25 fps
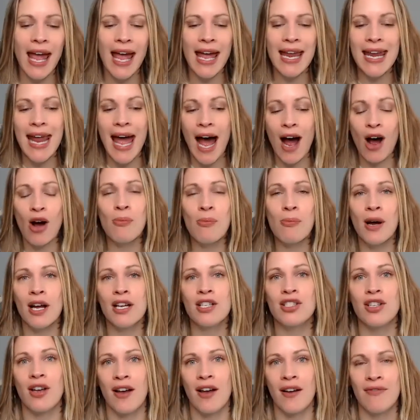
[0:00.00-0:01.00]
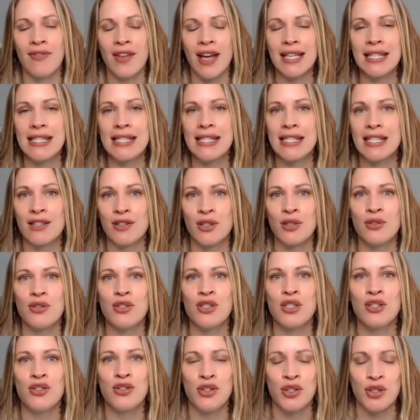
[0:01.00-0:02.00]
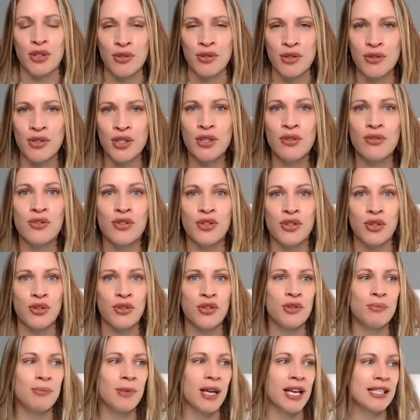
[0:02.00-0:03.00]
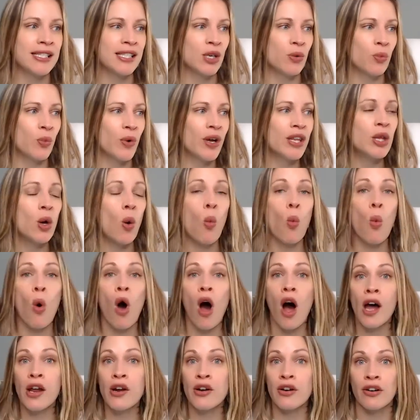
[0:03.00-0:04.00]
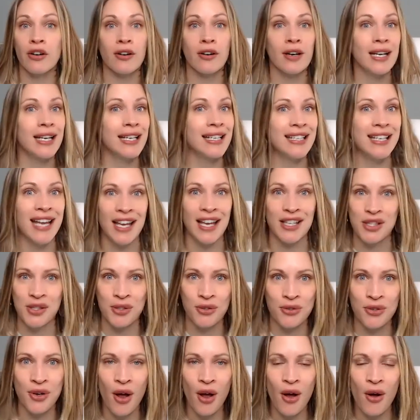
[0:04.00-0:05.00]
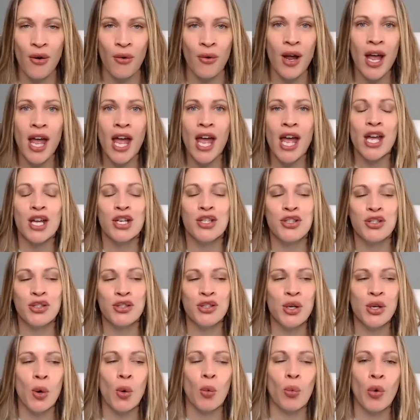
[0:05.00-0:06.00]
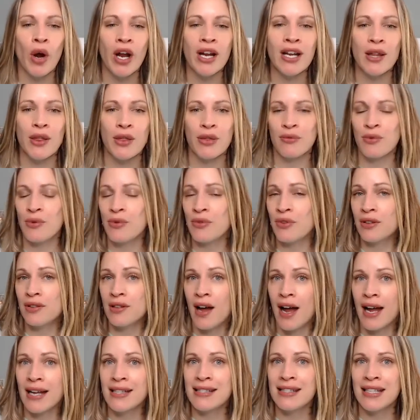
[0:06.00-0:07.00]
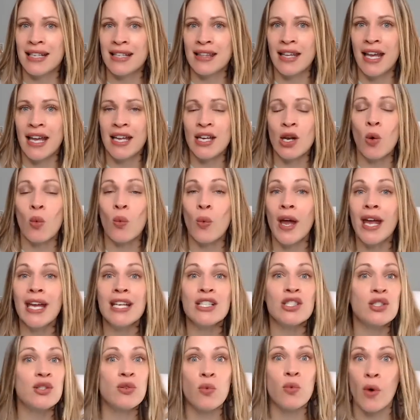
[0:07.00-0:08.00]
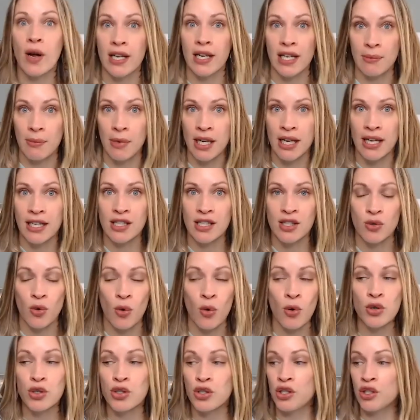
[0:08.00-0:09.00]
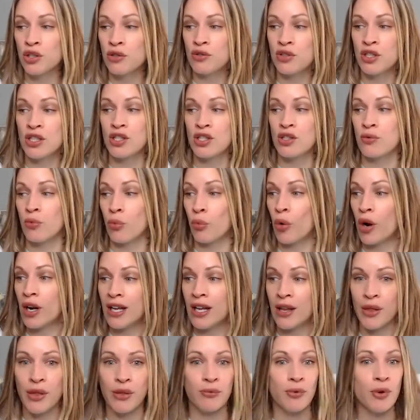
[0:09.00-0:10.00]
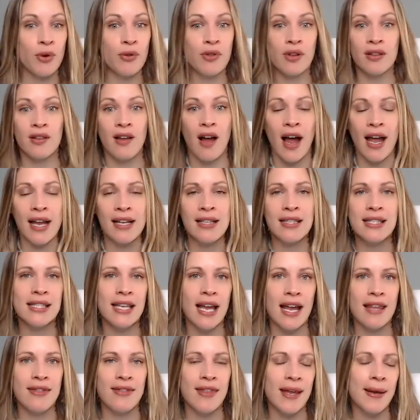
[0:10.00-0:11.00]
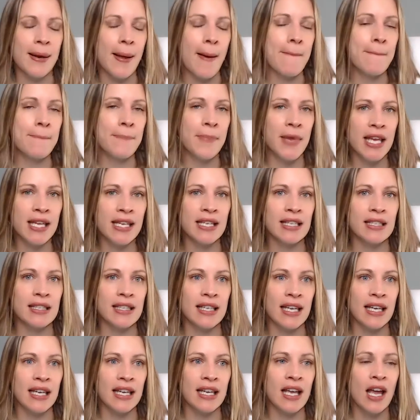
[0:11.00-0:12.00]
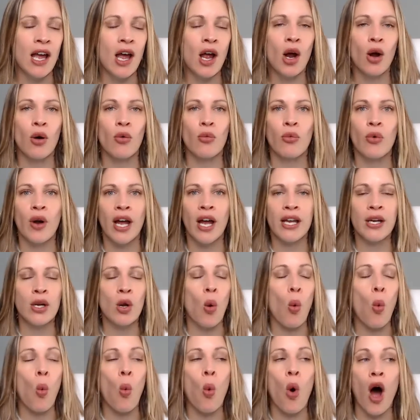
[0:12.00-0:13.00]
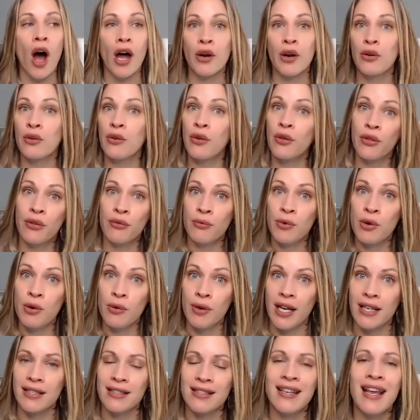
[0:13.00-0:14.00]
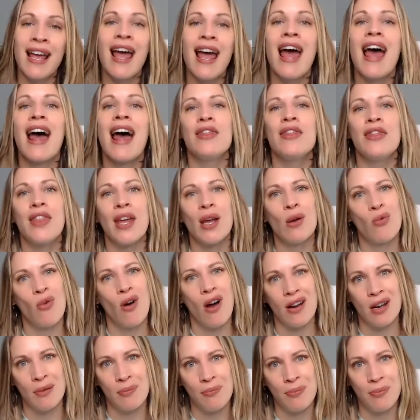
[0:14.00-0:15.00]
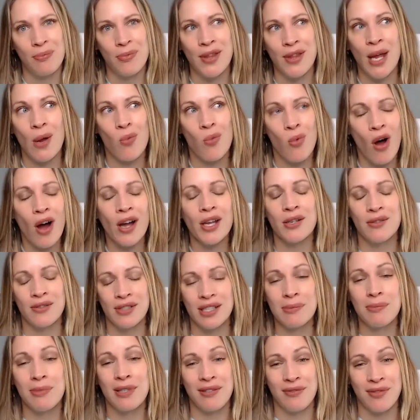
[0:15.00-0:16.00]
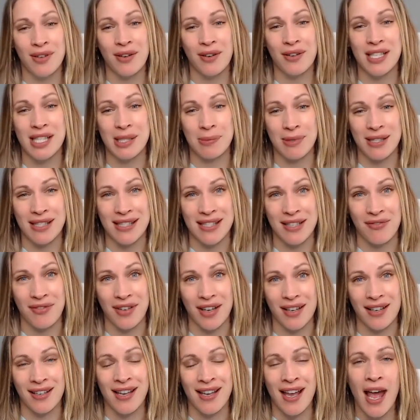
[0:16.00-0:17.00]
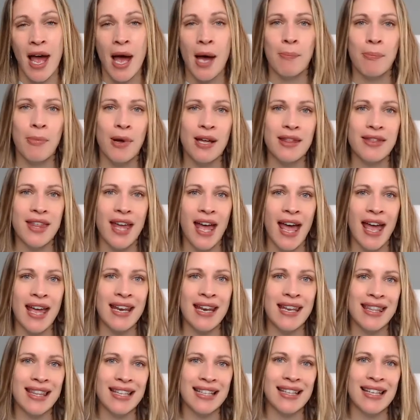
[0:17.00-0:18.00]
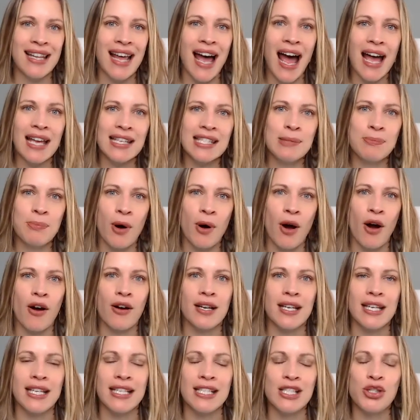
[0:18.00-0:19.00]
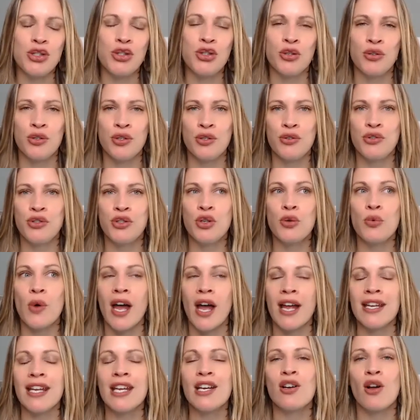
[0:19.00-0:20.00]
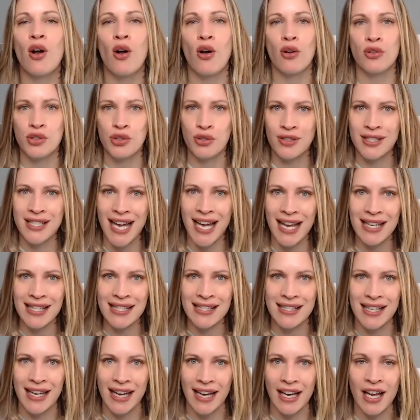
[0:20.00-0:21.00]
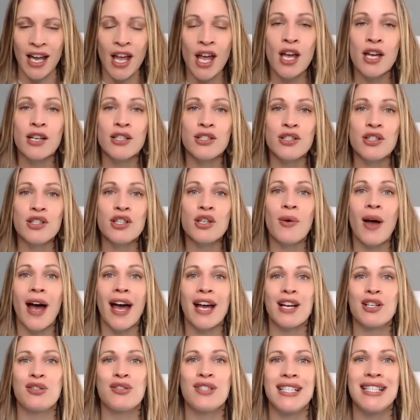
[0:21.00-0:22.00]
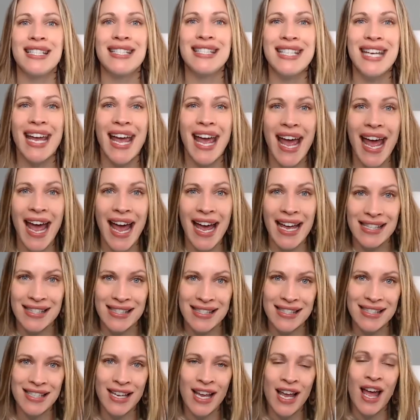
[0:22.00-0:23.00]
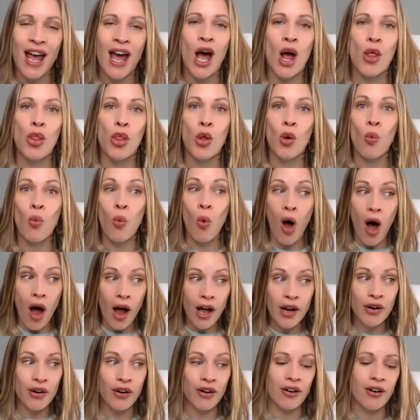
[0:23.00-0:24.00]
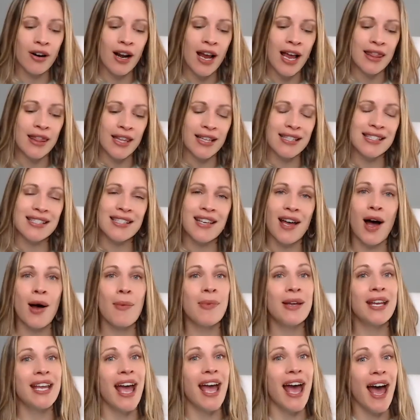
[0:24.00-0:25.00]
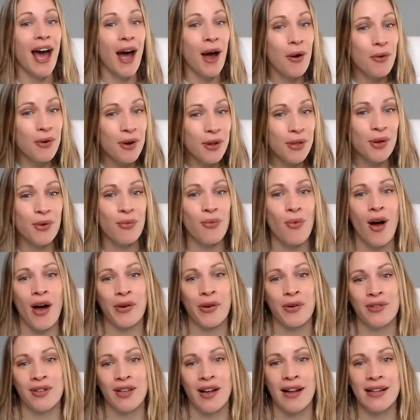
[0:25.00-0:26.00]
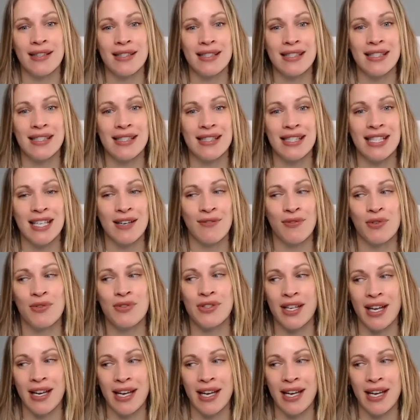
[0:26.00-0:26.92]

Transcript: And how much of that solution do you use? Do you mix it with water? Yes or no? Do you run it through the lines and then wait twenty minutes? Or do you just run it through the lines and then immediately run water through it? They want, they want you to be very specific. But then the last part is, do you do any culture testing? Do you actually test the water that's coming out of the water lines to see if there's